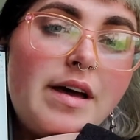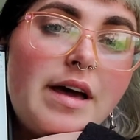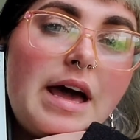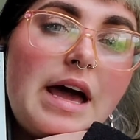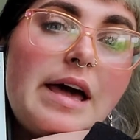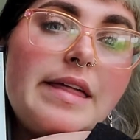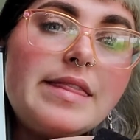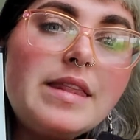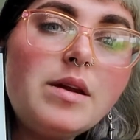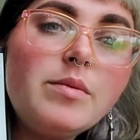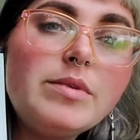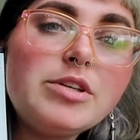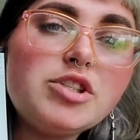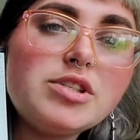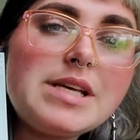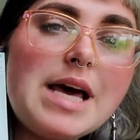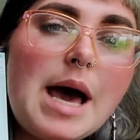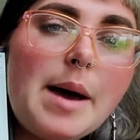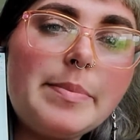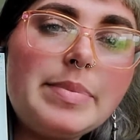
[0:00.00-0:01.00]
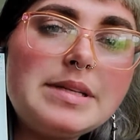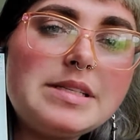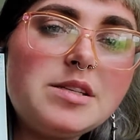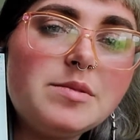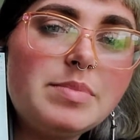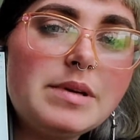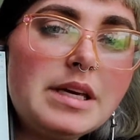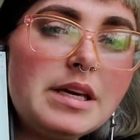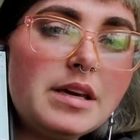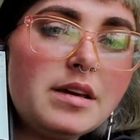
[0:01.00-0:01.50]
And then we just happen to
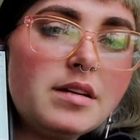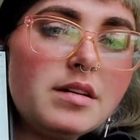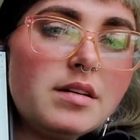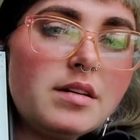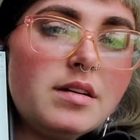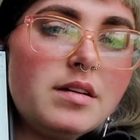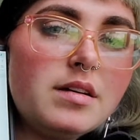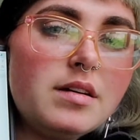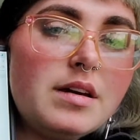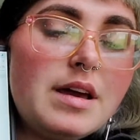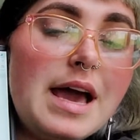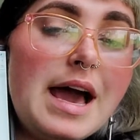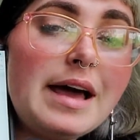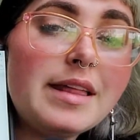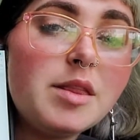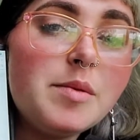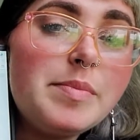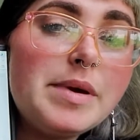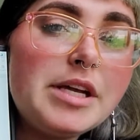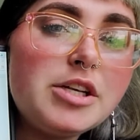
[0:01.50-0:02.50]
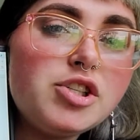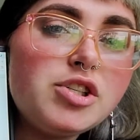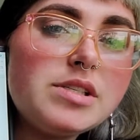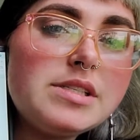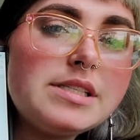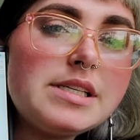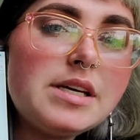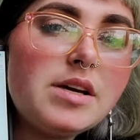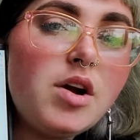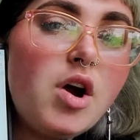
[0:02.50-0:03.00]
be at the beach.
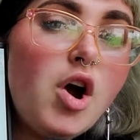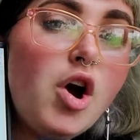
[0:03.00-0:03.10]
See?